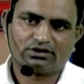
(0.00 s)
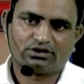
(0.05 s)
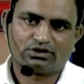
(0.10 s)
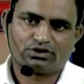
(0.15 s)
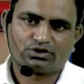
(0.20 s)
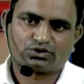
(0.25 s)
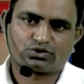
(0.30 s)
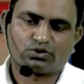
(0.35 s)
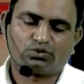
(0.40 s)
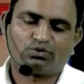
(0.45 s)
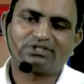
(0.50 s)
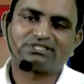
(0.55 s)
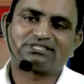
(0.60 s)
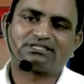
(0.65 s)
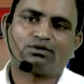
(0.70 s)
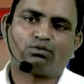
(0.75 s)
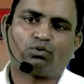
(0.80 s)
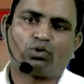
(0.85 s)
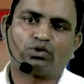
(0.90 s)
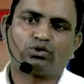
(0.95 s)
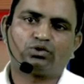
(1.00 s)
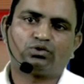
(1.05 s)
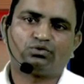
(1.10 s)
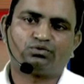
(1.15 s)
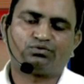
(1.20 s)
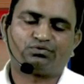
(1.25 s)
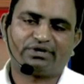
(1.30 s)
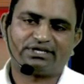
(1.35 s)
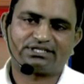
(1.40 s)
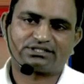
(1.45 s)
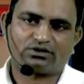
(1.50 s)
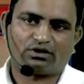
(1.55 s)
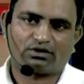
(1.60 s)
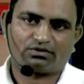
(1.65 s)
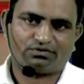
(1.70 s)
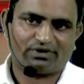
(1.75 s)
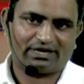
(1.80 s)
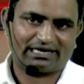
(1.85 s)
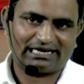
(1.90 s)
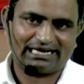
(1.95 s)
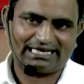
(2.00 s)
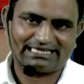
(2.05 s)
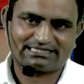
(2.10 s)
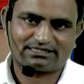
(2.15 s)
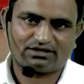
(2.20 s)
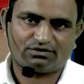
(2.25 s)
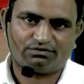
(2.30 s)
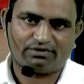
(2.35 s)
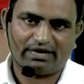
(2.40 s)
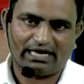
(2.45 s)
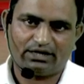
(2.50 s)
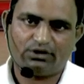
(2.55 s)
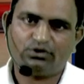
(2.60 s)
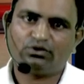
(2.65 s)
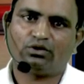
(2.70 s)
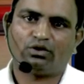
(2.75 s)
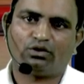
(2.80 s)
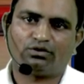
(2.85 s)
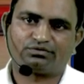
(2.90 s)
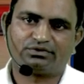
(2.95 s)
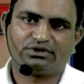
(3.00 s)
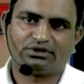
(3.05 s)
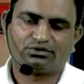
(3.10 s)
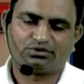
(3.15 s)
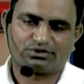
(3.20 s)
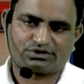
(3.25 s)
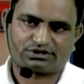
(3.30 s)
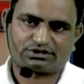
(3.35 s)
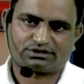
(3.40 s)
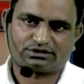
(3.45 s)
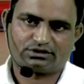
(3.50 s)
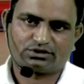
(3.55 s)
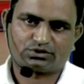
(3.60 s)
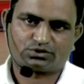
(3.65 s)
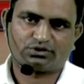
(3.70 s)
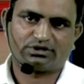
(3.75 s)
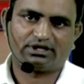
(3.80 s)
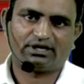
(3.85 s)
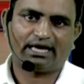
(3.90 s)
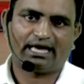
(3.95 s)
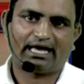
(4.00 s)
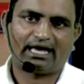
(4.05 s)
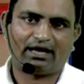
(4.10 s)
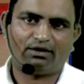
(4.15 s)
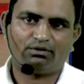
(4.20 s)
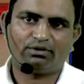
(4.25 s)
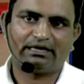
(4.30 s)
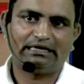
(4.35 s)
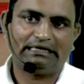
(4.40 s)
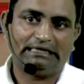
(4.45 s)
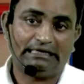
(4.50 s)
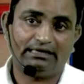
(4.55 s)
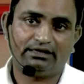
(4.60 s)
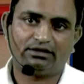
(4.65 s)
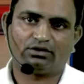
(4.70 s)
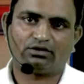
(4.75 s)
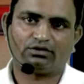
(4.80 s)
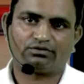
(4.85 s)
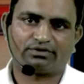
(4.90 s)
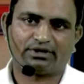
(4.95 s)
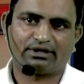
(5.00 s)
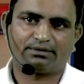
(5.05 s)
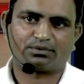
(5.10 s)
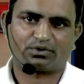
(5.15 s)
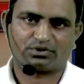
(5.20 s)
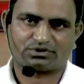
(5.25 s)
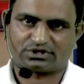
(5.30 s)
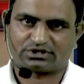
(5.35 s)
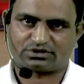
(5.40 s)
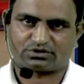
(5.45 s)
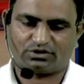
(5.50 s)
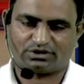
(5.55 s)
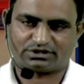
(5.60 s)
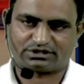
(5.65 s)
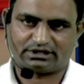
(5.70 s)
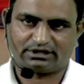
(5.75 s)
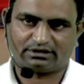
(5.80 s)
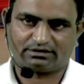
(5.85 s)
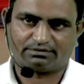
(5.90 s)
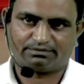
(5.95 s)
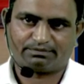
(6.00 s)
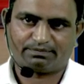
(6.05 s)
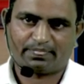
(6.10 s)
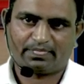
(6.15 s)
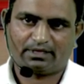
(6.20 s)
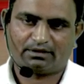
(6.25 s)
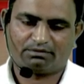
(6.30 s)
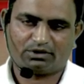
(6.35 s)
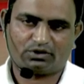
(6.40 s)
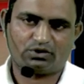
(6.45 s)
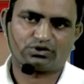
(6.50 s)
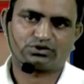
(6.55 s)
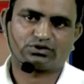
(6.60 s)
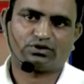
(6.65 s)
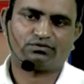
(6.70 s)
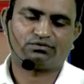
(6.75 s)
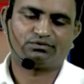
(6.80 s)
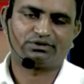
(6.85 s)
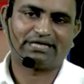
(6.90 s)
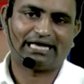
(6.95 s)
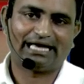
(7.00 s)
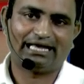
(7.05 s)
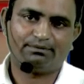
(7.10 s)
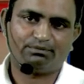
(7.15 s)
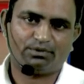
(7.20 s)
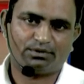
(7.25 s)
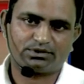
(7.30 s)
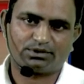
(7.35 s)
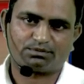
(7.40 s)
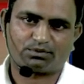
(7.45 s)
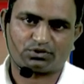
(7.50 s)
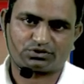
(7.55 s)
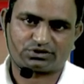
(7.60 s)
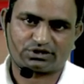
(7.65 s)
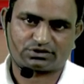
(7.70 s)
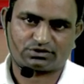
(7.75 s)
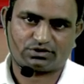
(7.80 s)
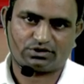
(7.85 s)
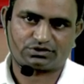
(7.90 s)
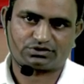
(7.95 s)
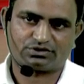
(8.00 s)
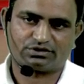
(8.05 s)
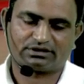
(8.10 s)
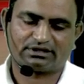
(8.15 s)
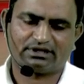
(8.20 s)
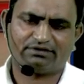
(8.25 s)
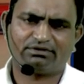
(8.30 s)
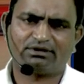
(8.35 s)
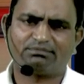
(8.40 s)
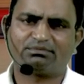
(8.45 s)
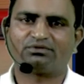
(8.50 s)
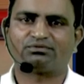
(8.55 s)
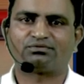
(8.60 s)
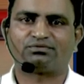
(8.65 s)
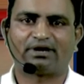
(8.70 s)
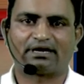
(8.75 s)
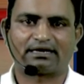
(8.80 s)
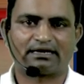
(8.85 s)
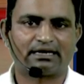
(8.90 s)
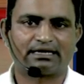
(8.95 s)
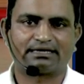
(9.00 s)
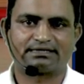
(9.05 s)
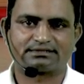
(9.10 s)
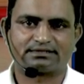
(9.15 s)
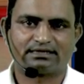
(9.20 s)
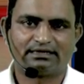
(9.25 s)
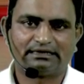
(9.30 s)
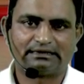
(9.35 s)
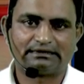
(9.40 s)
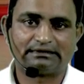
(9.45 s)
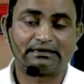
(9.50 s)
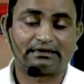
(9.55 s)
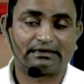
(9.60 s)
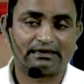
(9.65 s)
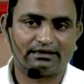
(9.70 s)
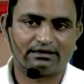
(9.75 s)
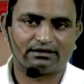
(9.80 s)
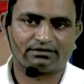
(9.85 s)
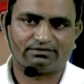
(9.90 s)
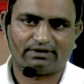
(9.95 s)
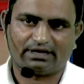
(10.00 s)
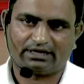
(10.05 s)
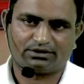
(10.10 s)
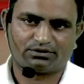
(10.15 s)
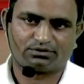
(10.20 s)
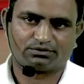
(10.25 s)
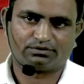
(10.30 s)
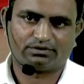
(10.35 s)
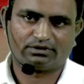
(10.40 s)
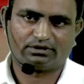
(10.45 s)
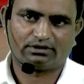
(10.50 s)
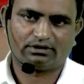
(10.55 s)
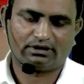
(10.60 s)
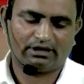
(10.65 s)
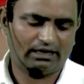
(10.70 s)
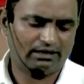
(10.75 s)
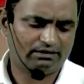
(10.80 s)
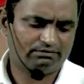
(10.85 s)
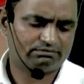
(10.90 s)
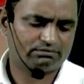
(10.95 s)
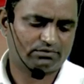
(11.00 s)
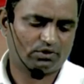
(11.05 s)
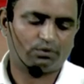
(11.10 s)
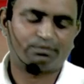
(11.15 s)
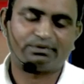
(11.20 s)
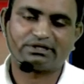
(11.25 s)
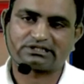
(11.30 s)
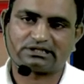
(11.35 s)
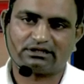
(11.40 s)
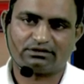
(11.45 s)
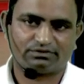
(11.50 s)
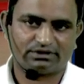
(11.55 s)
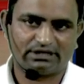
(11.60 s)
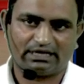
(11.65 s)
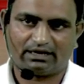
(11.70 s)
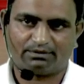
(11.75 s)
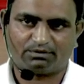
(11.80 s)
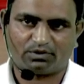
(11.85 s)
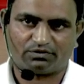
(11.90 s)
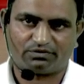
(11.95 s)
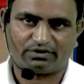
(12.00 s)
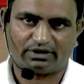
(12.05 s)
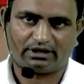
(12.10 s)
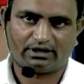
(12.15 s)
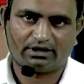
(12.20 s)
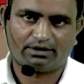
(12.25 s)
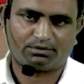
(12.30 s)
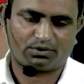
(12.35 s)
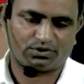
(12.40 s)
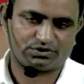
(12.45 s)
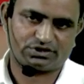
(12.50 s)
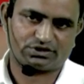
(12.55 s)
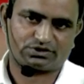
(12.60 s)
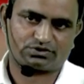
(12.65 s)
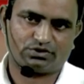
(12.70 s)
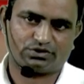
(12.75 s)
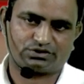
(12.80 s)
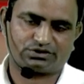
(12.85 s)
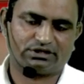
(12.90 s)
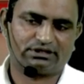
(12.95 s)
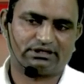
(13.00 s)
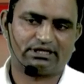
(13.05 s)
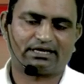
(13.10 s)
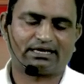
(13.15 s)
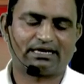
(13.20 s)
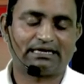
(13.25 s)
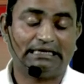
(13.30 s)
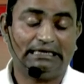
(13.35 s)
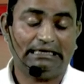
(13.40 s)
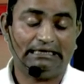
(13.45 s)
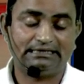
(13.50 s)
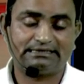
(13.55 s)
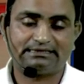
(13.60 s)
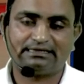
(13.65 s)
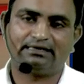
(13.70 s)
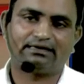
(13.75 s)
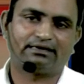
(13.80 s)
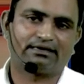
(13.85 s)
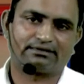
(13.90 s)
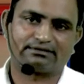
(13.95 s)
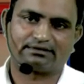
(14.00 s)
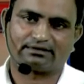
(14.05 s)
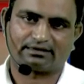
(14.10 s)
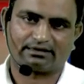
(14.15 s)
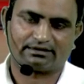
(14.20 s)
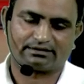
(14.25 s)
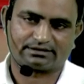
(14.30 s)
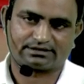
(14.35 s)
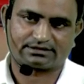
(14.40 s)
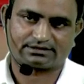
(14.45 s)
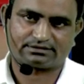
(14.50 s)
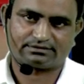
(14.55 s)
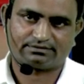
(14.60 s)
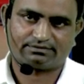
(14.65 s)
so once they want to fix or finalize the value of the goods so they have a need of a process costing because of with the help of the process costing they will be finalize the tender value and obviously with the help of a process costing they can easily get the tenders